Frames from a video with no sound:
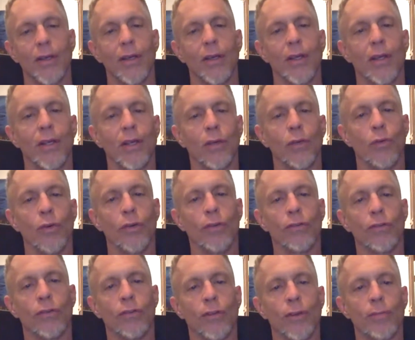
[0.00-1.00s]
he was
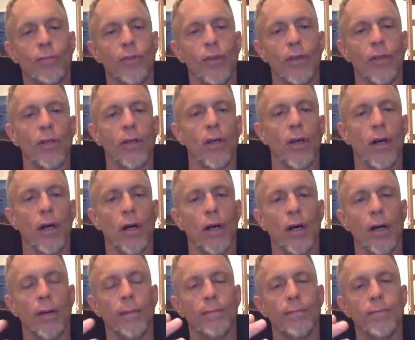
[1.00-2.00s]
attempting,
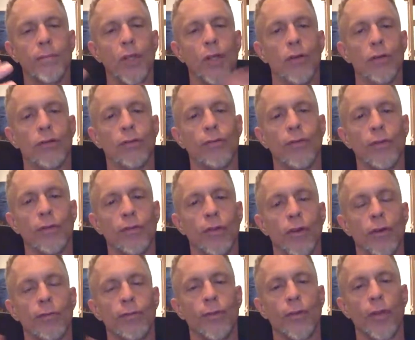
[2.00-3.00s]
to visit
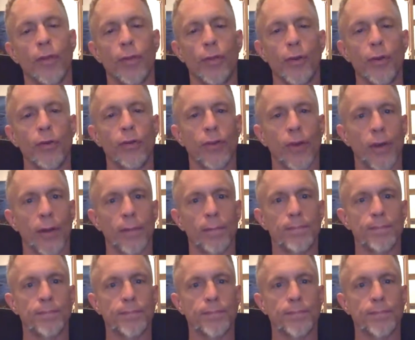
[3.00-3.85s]
her for the third time.